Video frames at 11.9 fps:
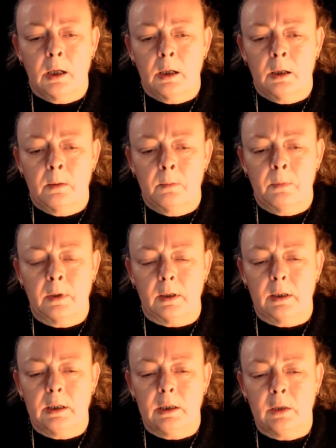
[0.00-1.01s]
But
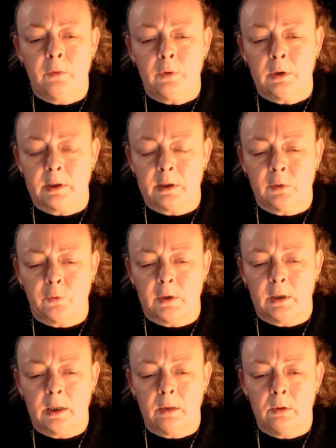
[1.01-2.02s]
if you like this
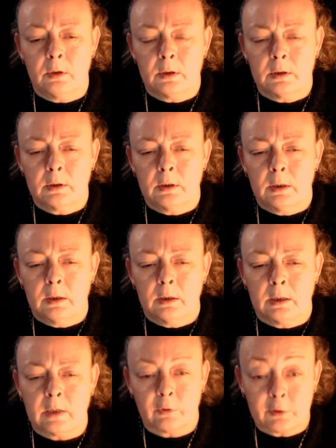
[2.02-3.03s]
video,
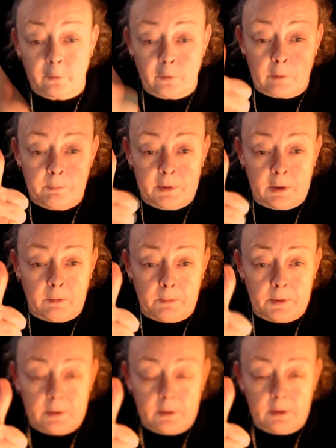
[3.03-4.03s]
give us a thumbs up,
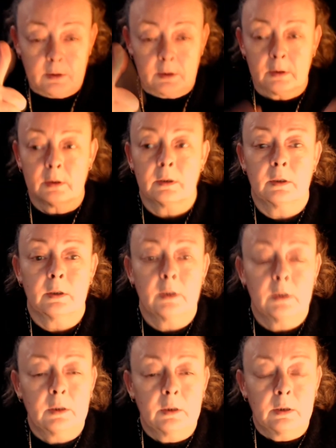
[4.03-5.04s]

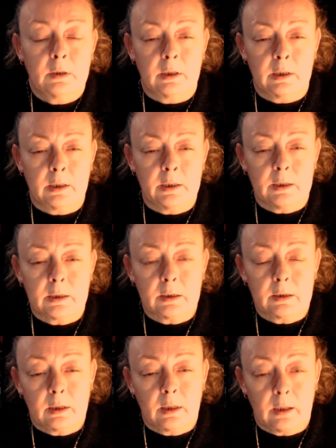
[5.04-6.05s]
a like,
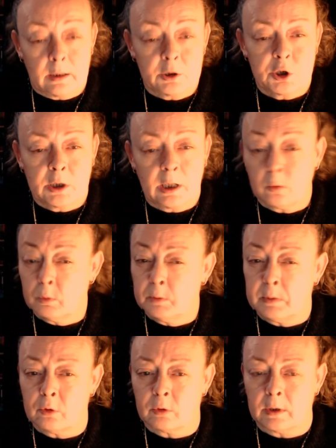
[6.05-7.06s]
and a share would be
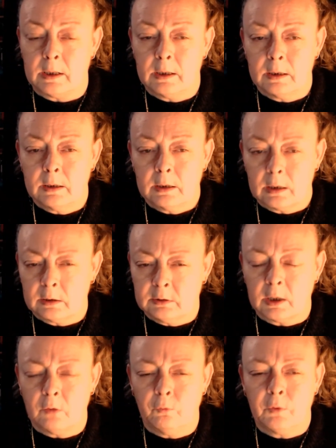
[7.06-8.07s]
great. And
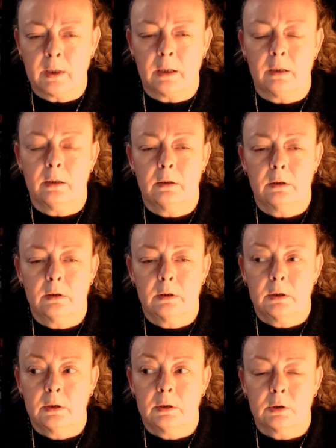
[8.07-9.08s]
don't forget
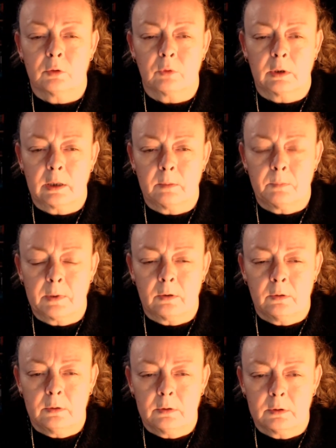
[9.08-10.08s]
to ring that bell.
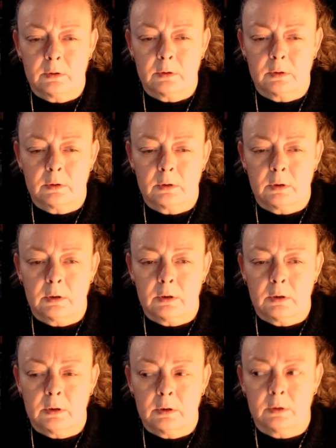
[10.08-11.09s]

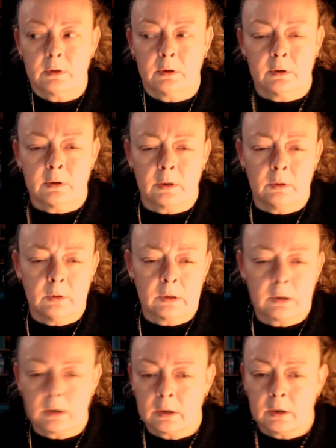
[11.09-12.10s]
So,
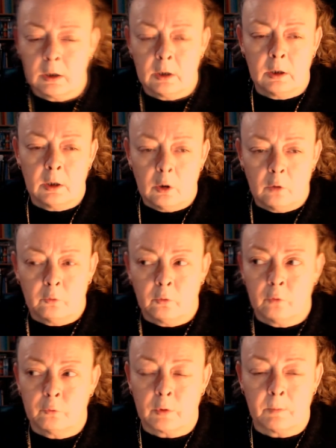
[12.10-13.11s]

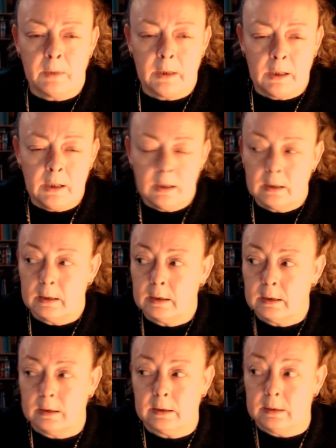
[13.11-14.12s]
from me,
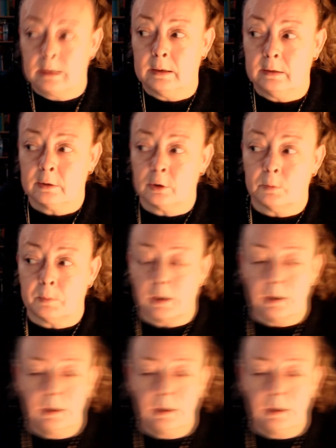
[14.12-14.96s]
it's goodbye.